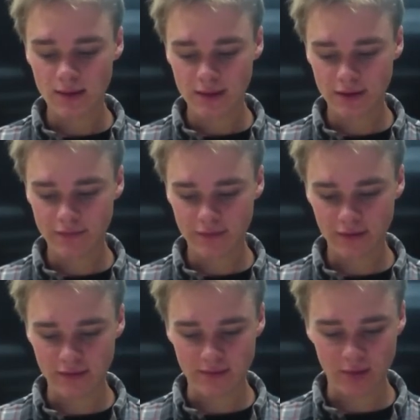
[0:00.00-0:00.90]
He felt
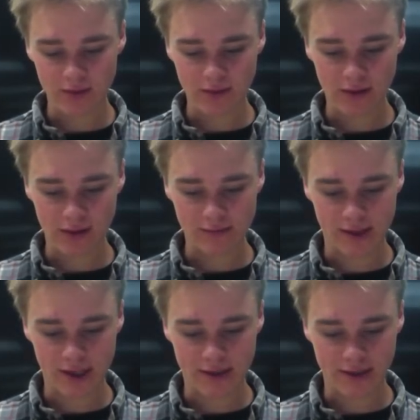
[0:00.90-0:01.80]
the moral
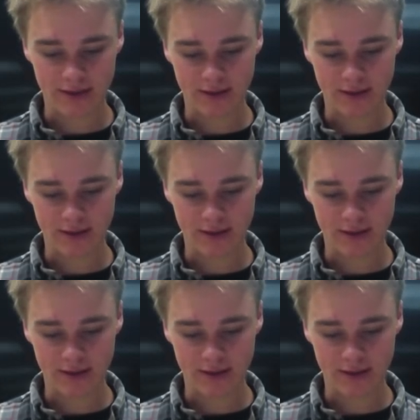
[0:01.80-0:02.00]
obligation,